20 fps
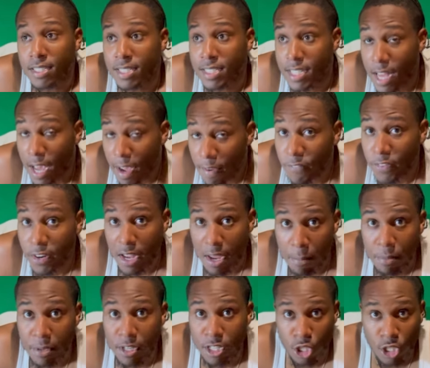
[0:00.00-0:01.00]
Definitely
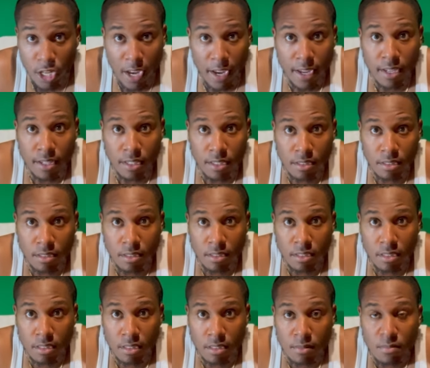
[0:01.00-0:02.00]
MPJ.
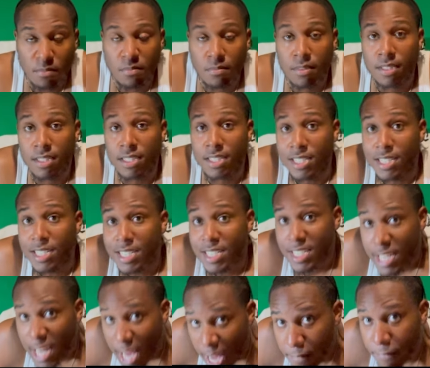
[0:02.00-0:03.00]

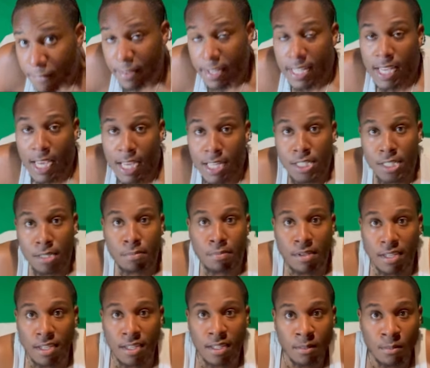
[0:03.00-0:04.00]
Definitely
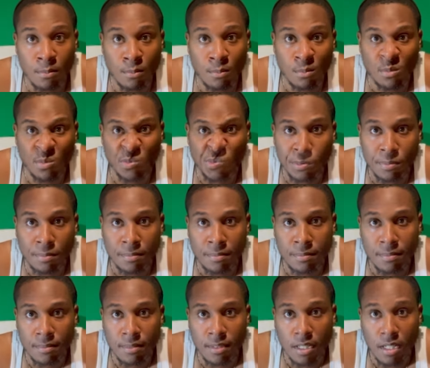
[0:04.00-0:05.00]
KCP.
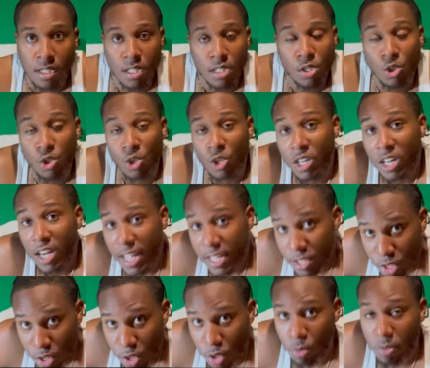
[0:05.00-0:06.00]
To a
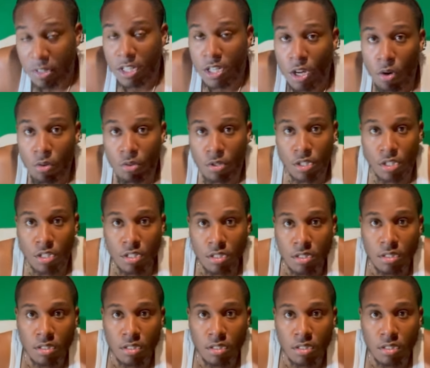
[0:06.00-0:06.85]
lesser degree, Jokic.